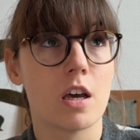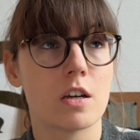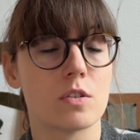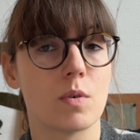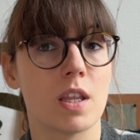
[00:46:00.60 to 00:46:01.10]

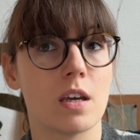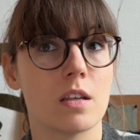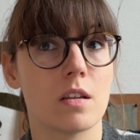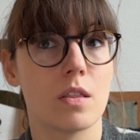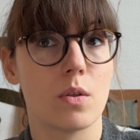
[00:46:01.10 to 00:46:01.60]
because when I
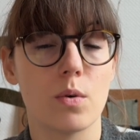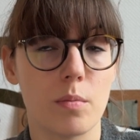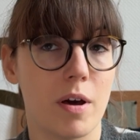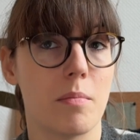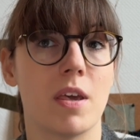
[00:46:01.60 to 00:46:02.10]
thought
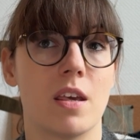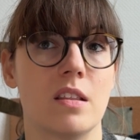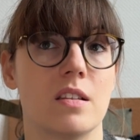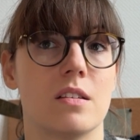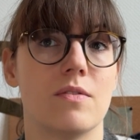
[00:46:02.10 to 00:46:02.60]
about
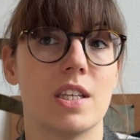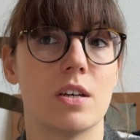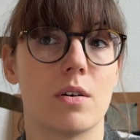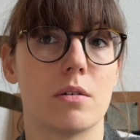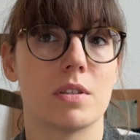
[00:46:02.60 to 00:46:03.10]
making this
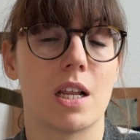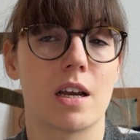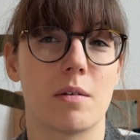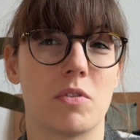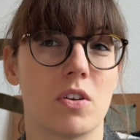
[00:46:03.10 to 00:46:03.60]
video, I was
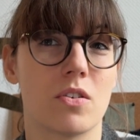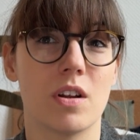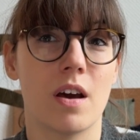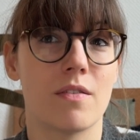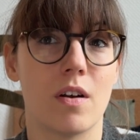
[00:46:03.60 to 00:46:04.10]
like, I'm not
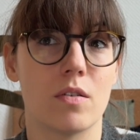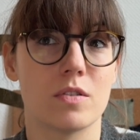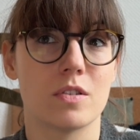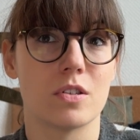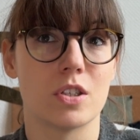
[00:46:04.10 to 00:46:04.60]
gonna have
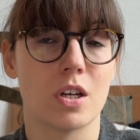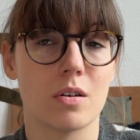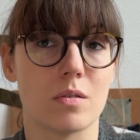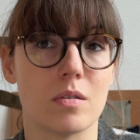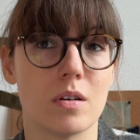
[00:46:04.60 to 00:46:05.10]
lots to
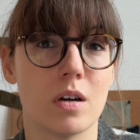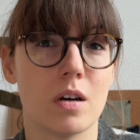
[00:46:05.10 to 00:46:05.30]
show,